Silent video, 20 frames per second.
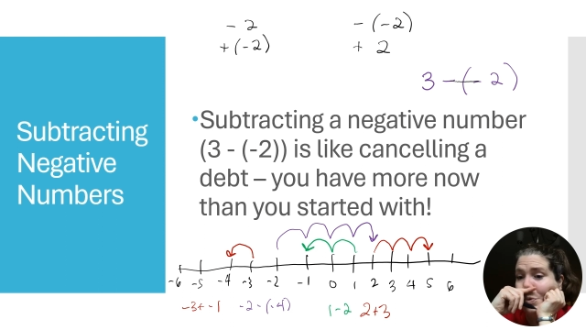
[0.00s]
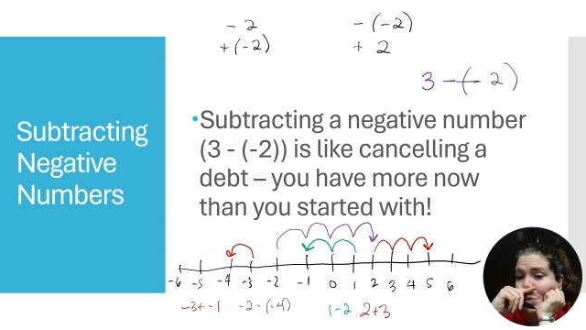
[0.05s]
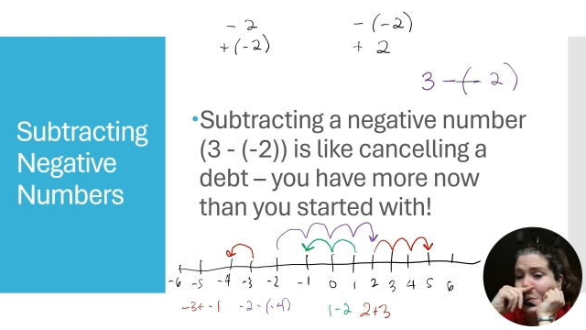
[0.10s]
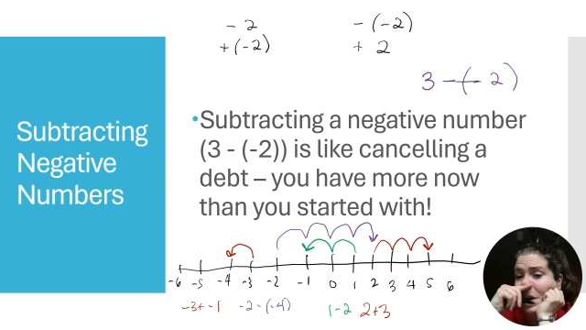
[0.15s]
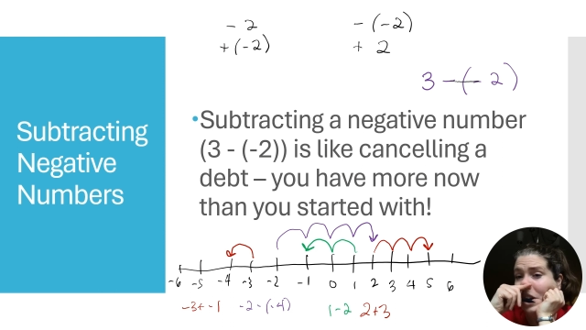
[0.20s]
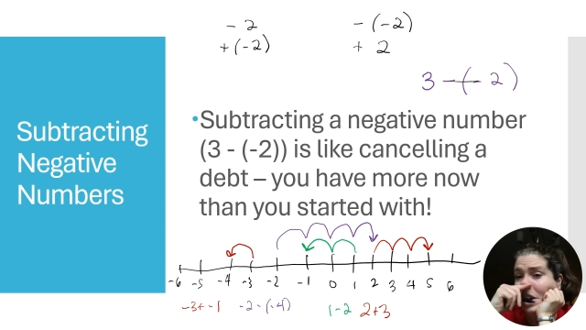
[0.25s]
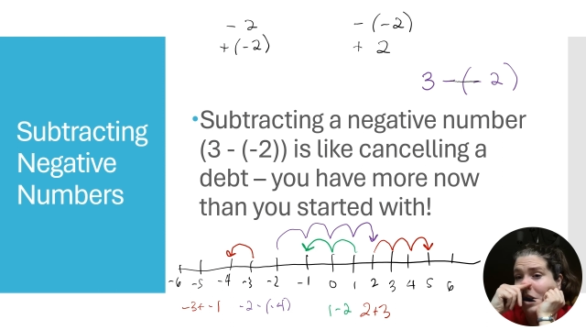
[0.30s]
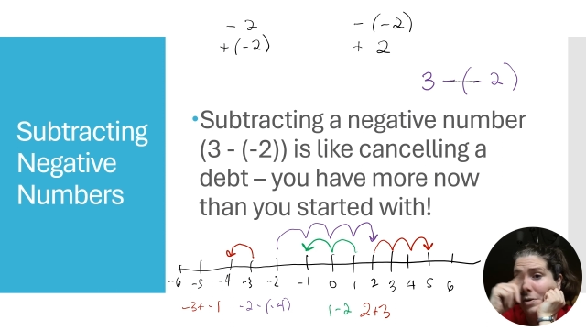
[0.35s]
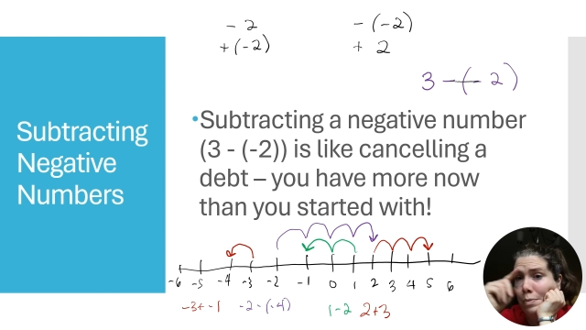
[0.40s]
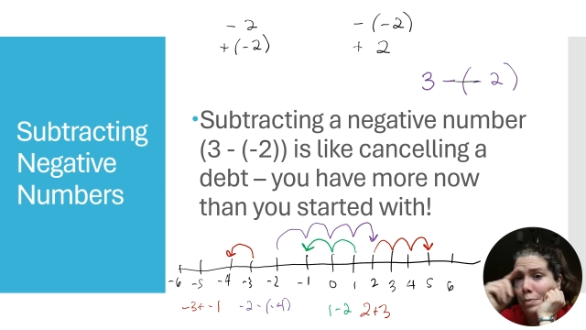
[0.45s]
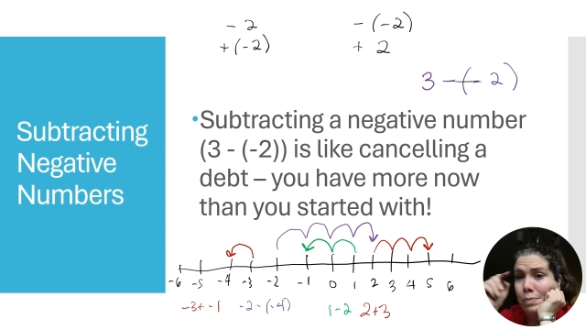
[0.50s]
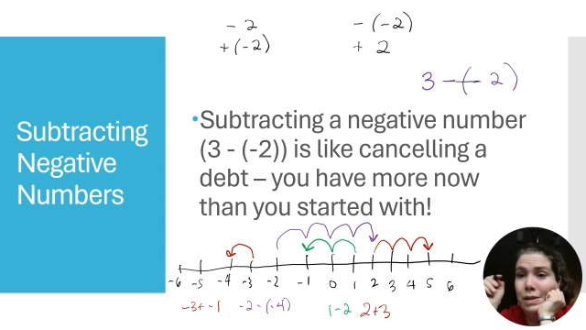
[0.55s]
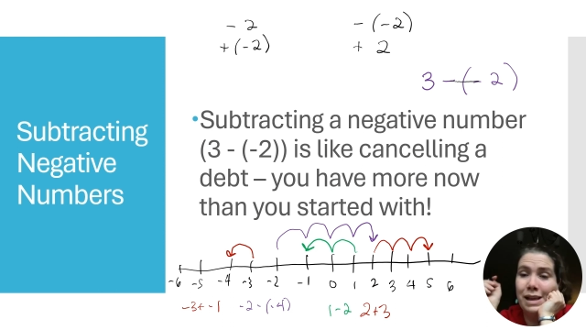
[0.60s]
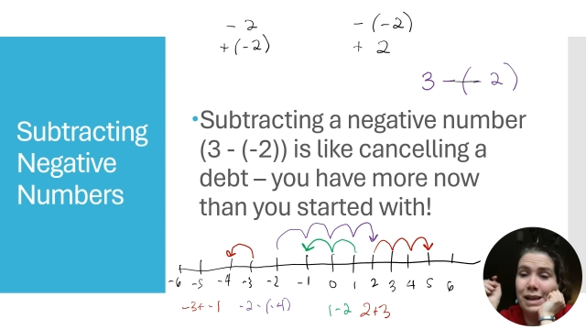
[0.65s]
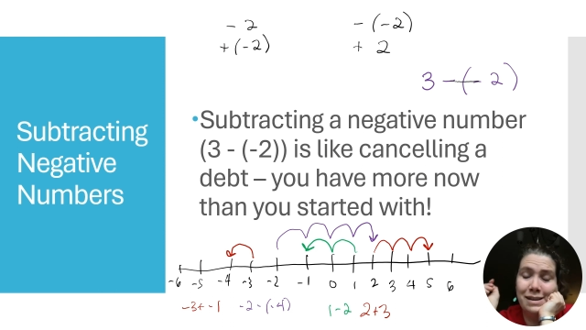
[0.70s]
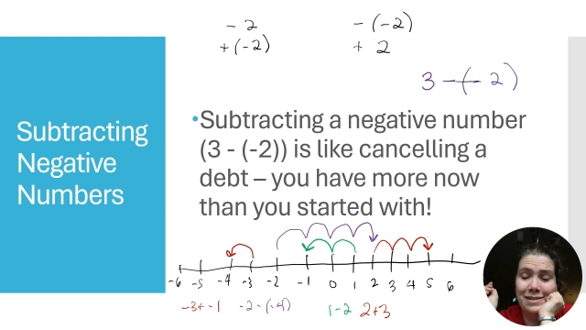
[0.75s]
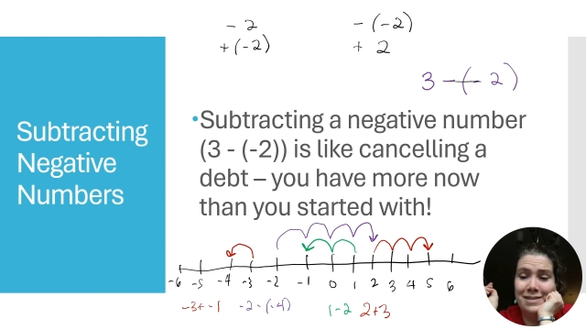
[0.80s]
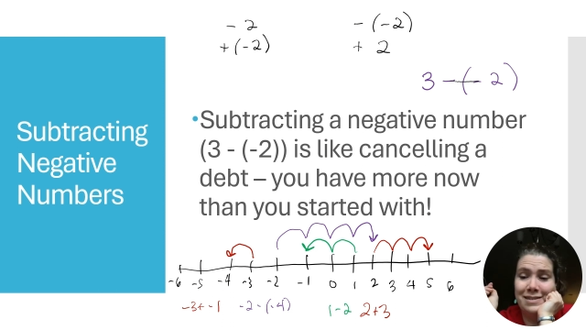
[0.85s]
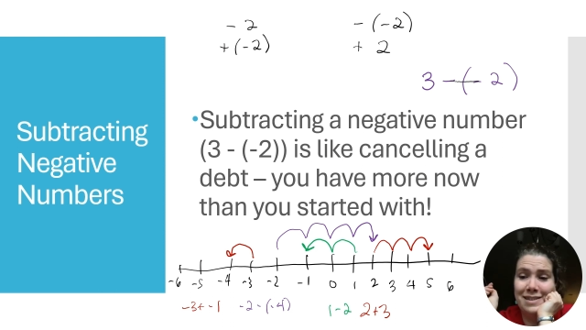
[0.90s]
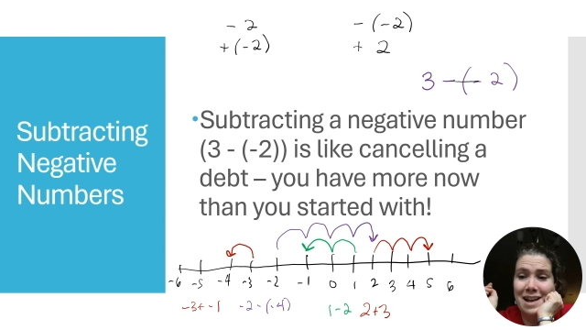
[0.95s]
weird
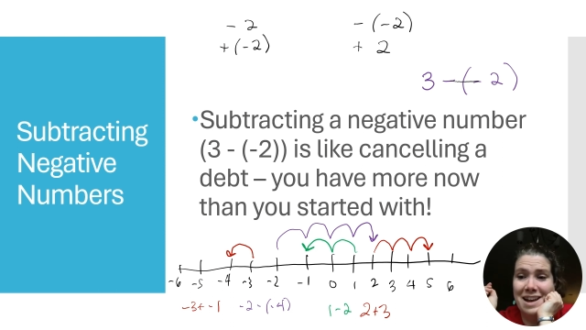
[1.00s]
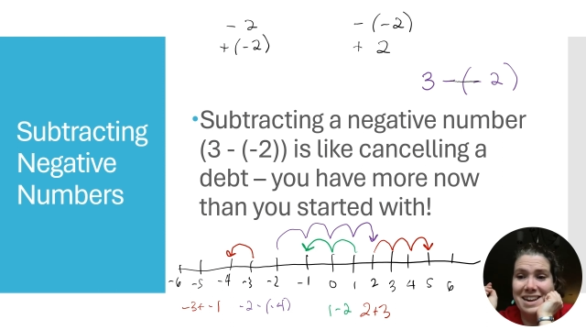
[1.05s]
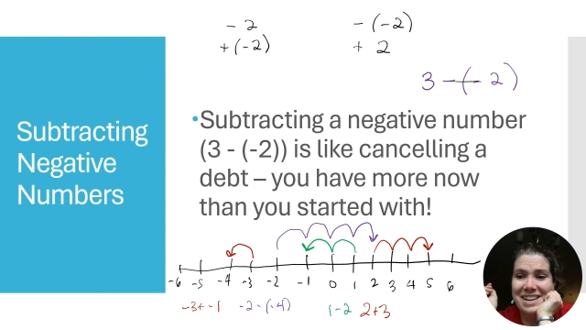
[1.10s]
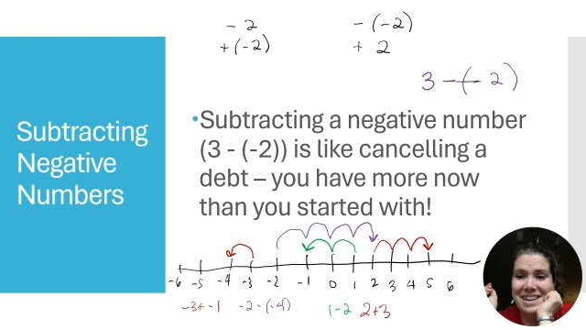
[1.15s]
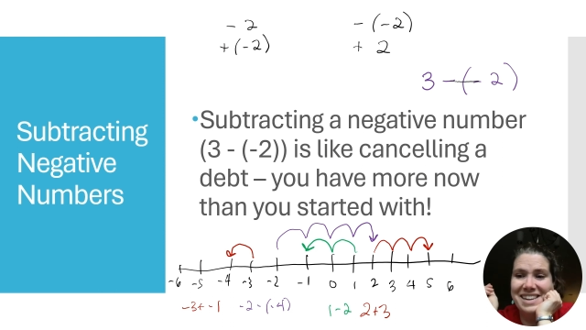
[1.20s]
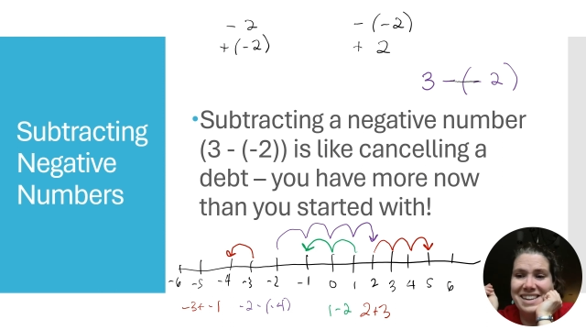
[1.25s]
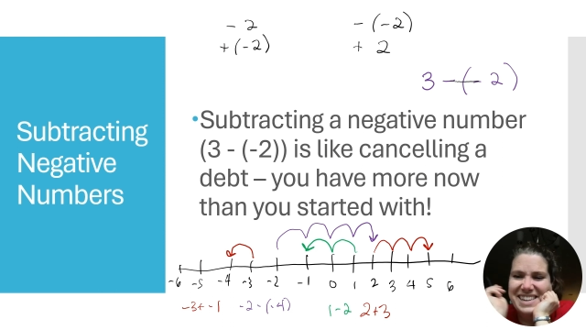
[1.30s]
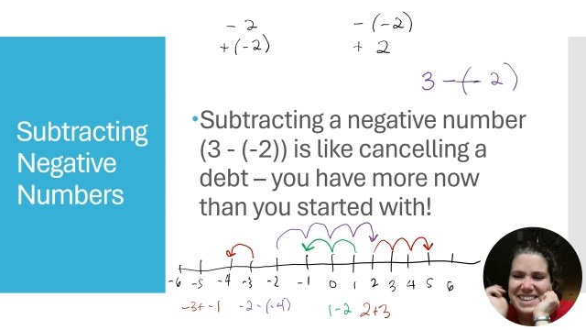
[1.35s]
plus sign.